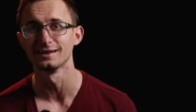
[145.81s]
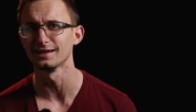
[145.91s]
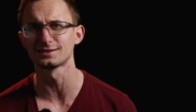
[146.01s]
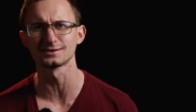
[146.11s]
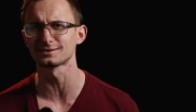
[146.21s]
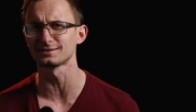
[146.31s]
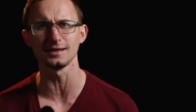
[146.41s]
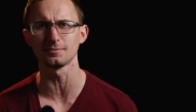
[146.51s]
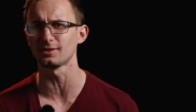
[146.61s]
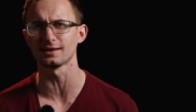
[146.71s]
It's the
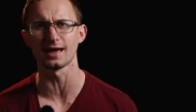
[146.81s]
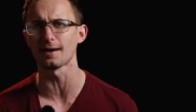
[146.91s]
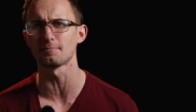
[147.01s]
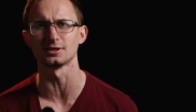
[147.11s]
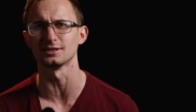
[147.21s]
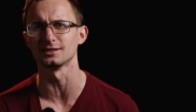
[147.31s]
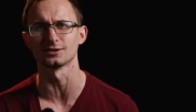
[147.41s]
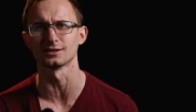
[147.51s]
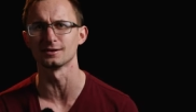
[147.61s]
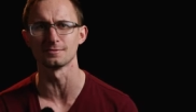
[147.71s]
same thing happening
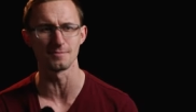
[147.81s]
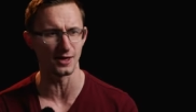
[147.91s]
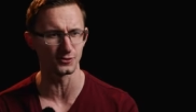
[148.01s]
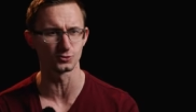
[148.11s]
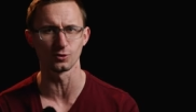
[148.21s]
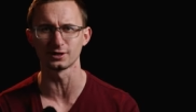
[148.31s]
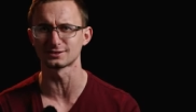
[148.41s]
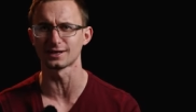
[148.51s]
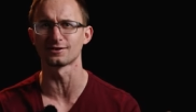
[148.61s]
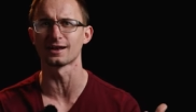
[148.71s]
here in, in, Matthew
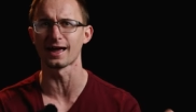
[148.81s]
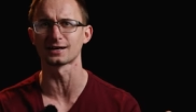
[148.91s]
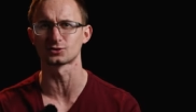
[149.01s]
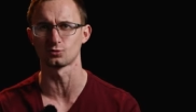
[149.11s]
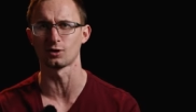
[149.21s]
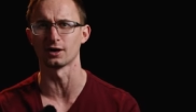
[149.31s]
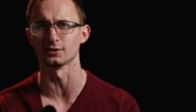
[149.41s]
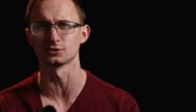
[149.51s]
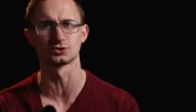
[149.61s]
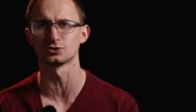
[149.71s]
27 and Acts 1.
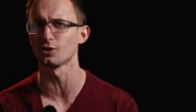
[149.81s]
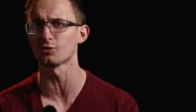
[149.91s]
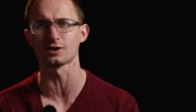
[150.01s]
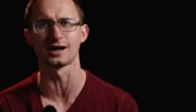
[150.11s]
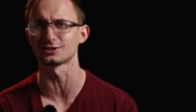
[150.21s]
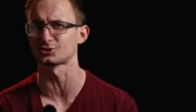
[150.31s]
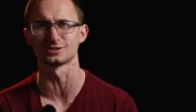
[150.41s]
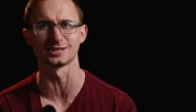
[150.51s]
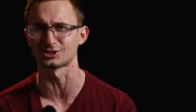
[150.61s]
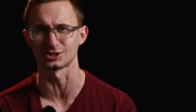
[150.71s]
There's no
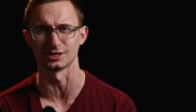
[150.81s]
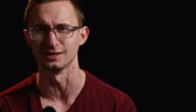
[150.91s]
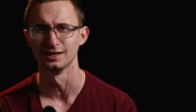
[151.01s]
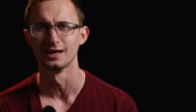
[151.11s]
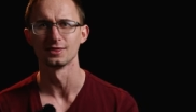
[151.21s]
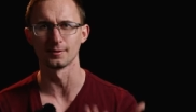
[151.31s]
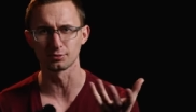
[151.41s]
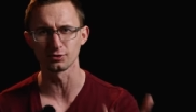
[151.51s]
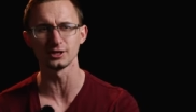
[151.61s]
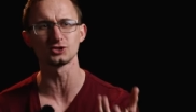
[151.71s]
contradiction. The
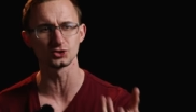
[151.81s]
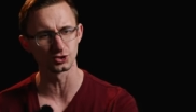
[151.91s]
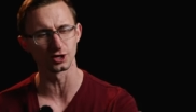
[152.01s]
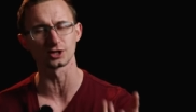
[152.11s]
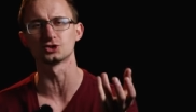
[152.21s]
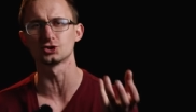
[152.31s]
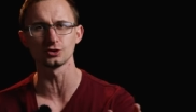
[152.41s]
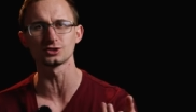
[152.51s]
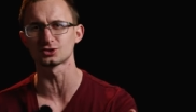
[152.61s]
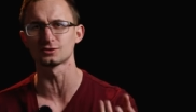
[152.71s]
priest took
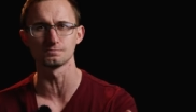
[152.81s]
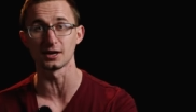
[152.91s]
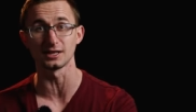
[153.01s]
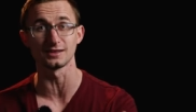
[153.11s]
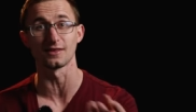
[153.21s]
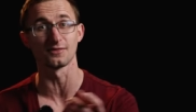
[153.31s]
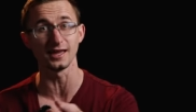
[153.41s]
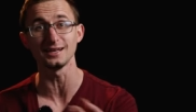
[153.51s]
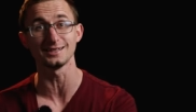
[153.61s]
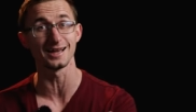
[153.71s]
Judas's money that
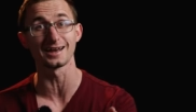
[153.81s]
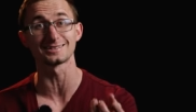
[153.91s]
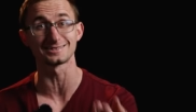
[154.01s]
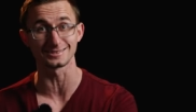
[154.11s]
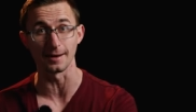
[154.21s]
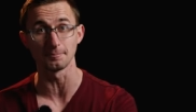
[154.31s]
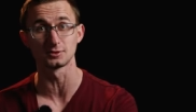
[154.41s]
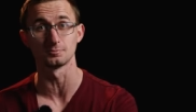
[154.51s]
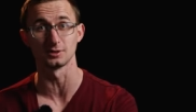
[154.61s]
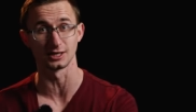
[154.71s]
they did not
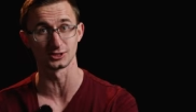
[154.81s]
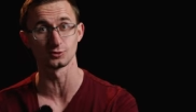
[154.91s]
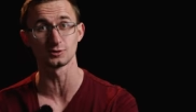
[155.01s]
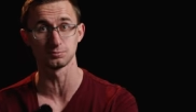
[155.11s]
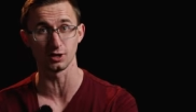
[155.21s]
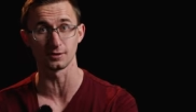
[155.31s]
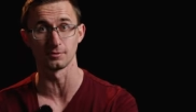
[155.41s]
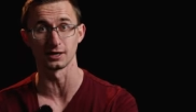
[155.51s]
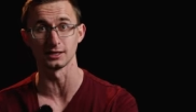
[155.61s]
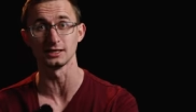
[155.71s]
accept because it was blood
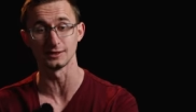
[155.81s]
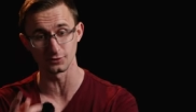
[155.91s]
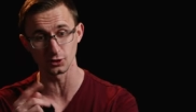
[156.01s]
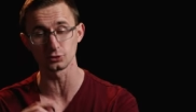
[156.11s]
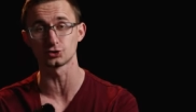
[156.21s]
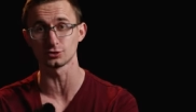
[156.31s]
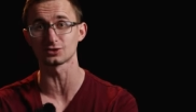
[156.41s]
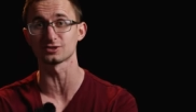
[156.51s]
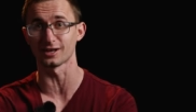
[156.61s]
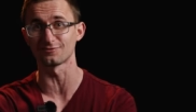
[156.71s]
money, even though
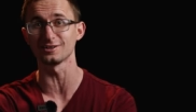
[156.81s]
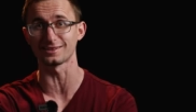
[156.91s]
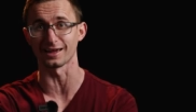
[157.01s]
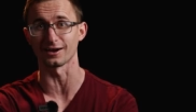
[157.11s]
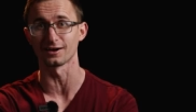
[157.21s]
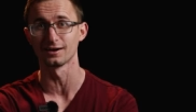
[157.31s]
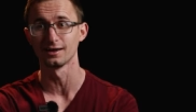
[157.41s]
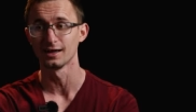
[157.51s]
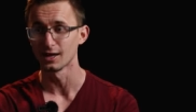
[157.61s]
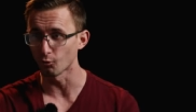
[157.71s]
Judas left it there,
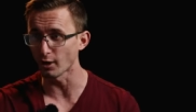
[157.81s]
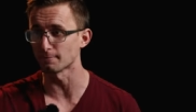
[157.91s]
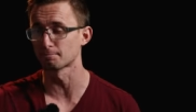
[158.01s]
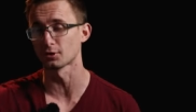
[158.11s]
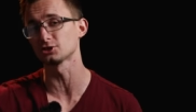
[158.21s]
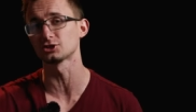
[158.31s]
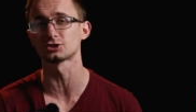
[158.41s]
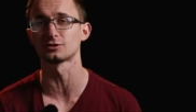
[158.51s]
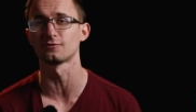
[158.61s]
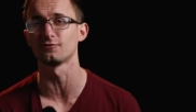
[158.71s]
went and
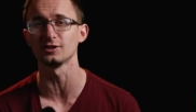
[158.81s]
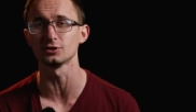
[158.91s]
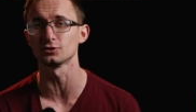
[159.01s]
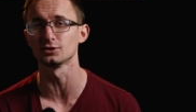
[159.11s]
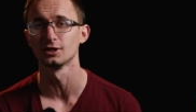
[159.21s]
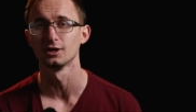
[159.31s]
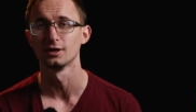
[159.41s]
purchased a field